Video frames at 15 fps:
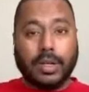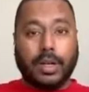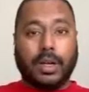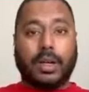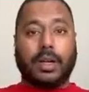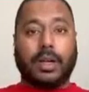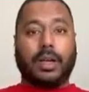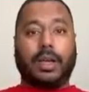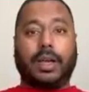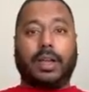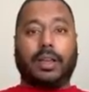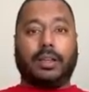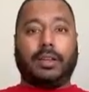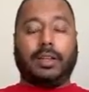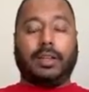
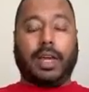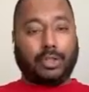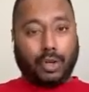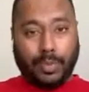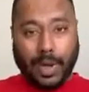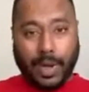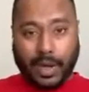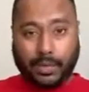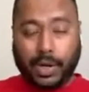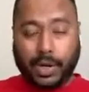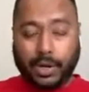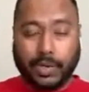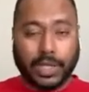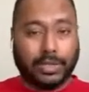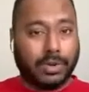And at JomHack, we're
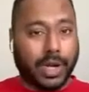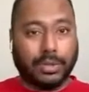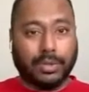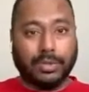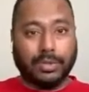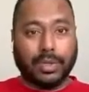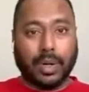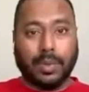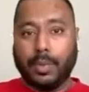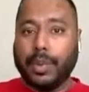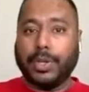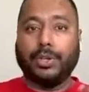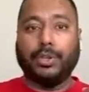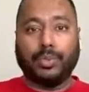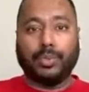always trying to come up
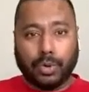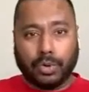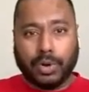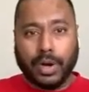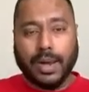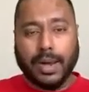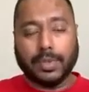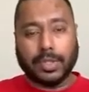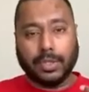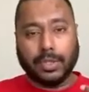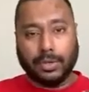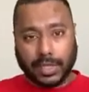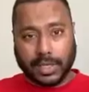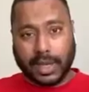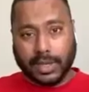with new programs, new
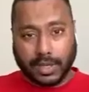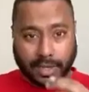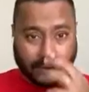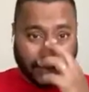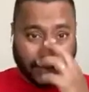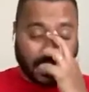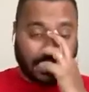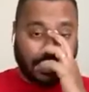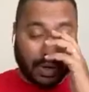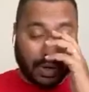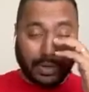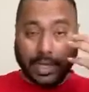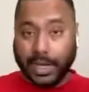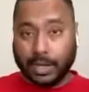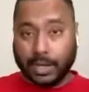exciting events for
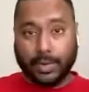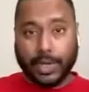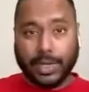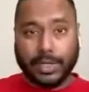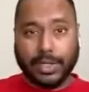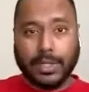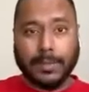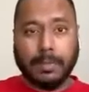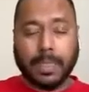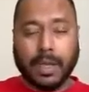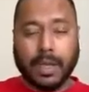our tech community.